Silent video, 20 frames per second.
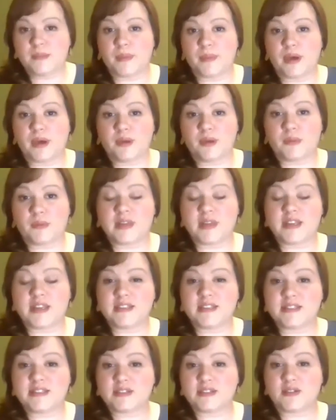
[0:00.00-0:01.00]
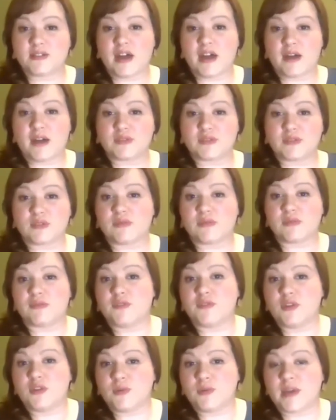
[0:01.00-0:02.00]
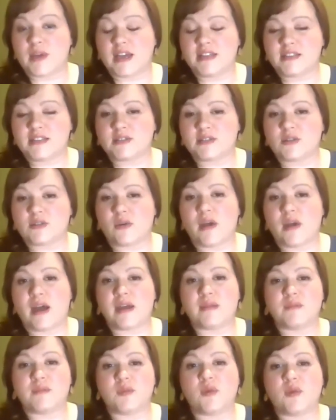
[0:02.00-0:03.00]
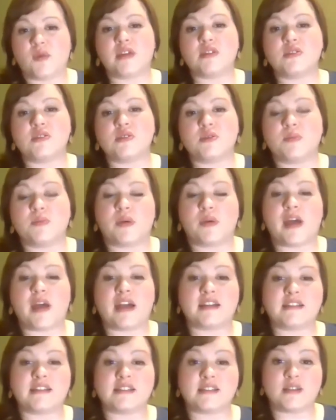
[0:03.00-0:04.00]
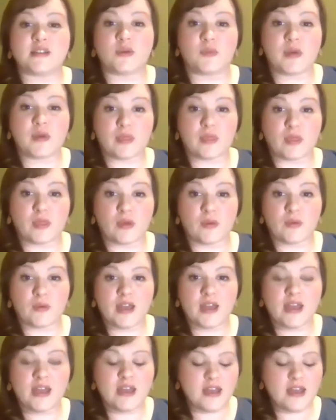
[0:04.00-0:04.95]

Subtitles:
But we still have to review it, so I'm going to practice it with you.